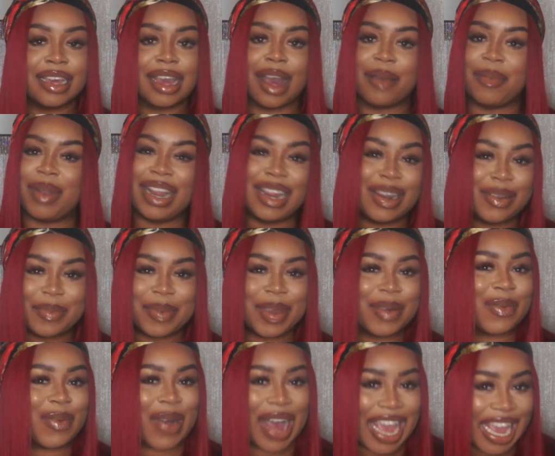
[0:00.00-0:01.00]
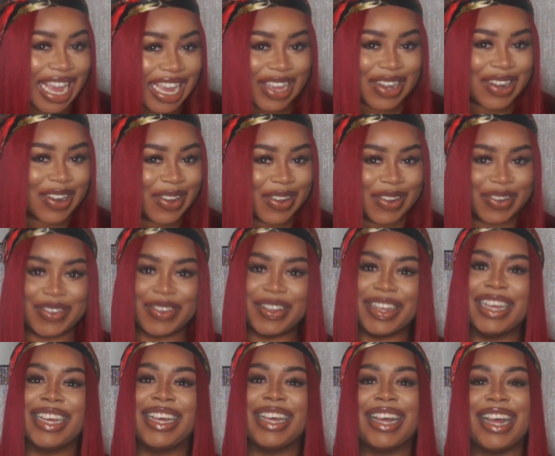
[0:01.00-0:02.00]
I'm a little bit white, you know.
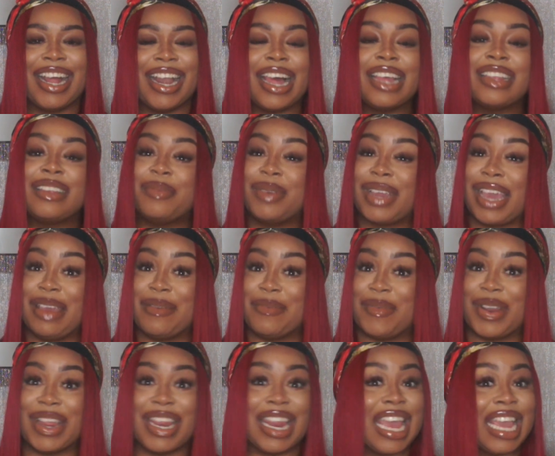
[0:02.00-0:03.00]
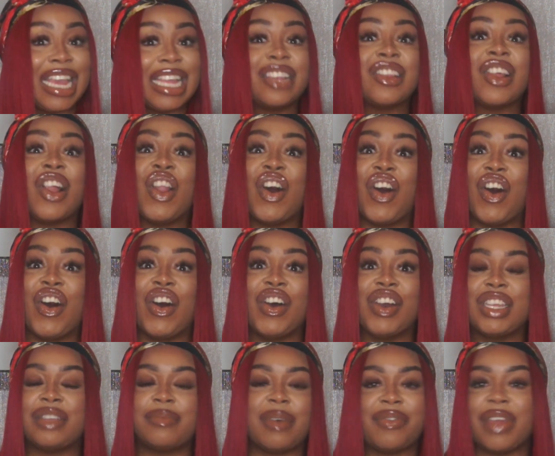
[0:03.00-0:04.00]
I like spaghetti bolognese a lot.
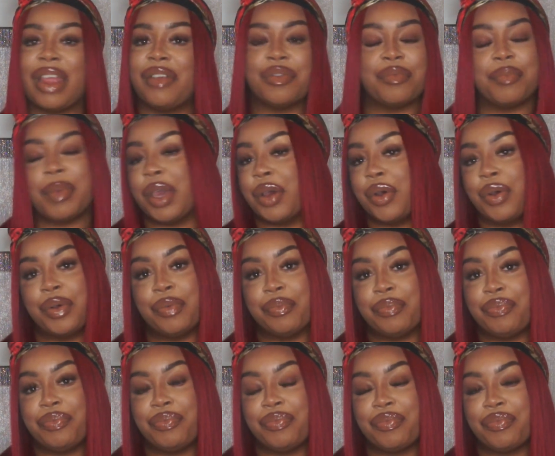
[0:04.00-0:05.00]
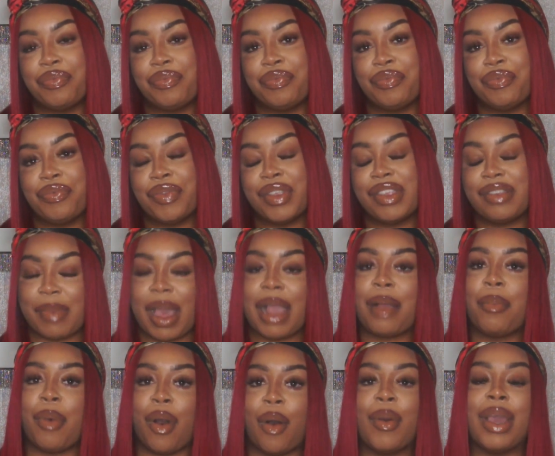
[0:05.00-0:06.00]
It's my favourite meal.
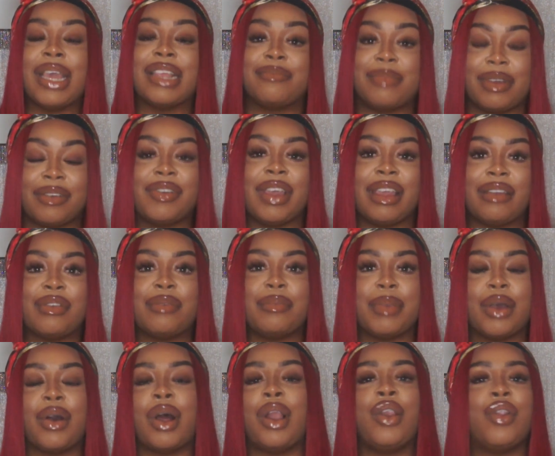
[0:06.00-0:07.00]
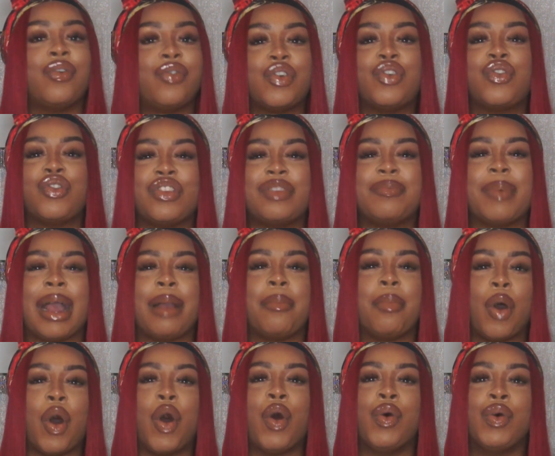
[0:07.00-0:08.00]
Spag bowl is my favourite meal. I love a good spag
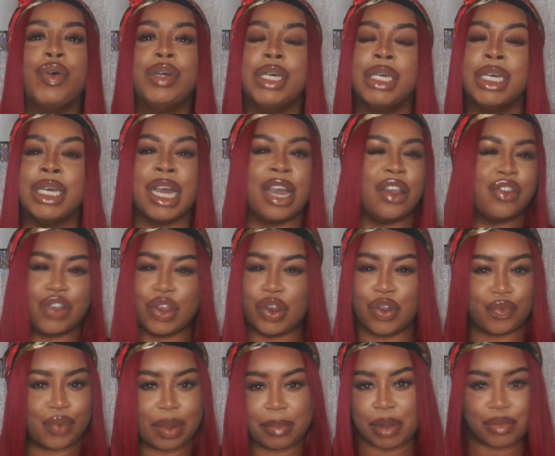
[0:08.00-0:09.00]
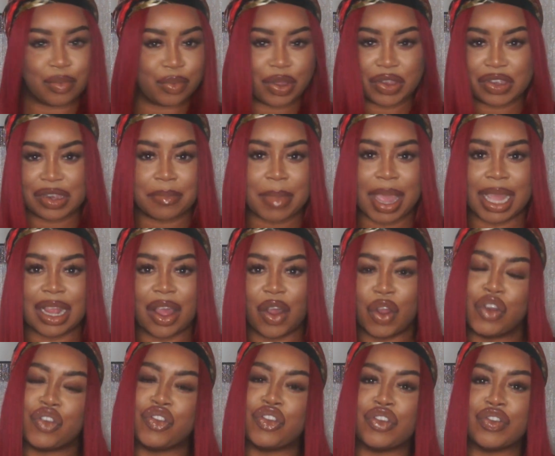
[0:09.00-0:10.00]
bowl. I used to love when mum used to make that
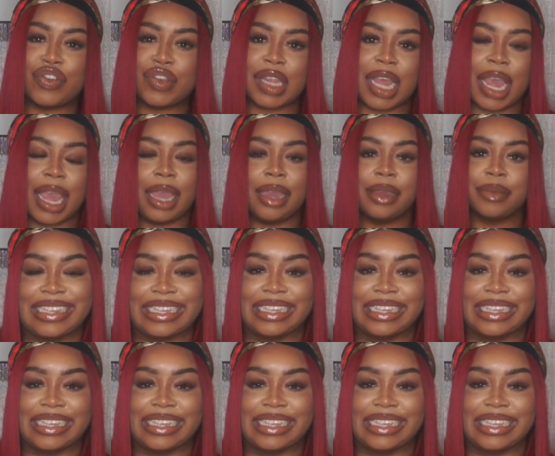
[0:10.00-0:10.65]
on Tuesday.